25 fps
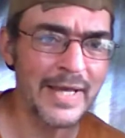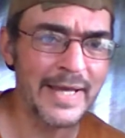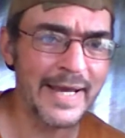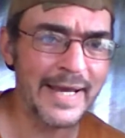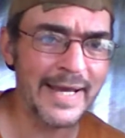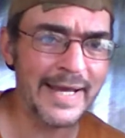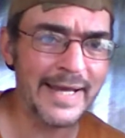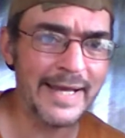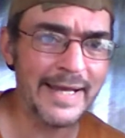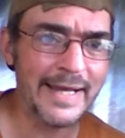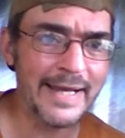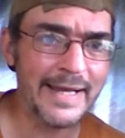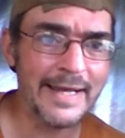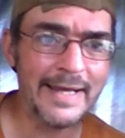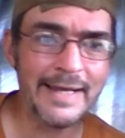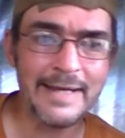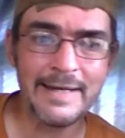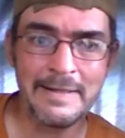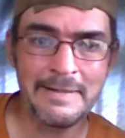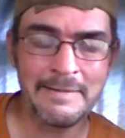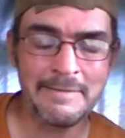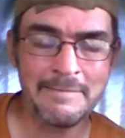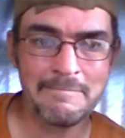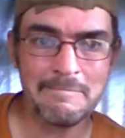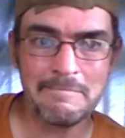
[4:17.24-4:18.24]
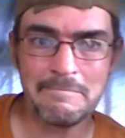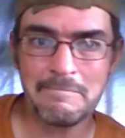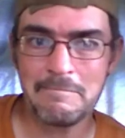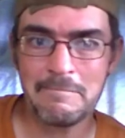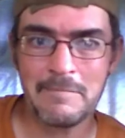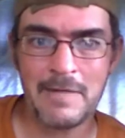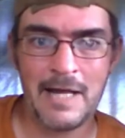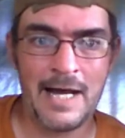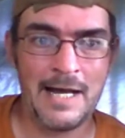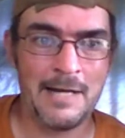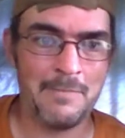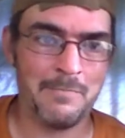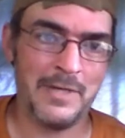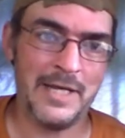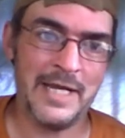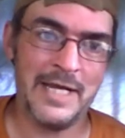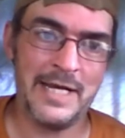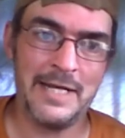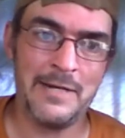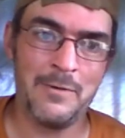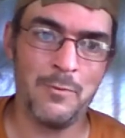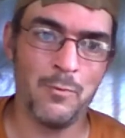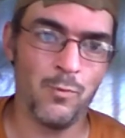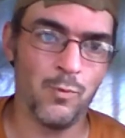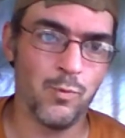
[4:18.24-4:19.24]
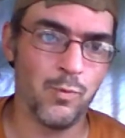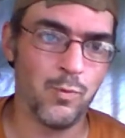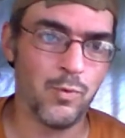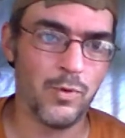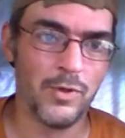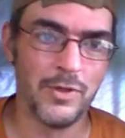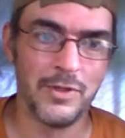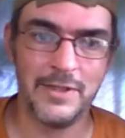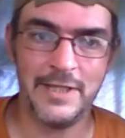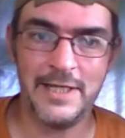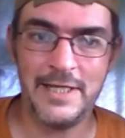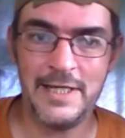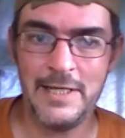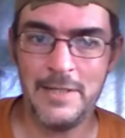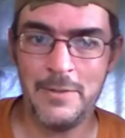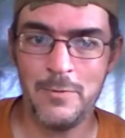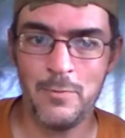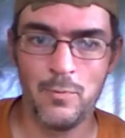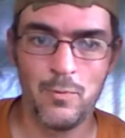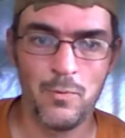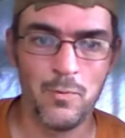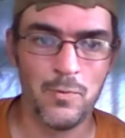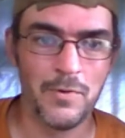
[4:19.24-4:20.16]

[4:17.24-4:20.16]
and I'm getting really,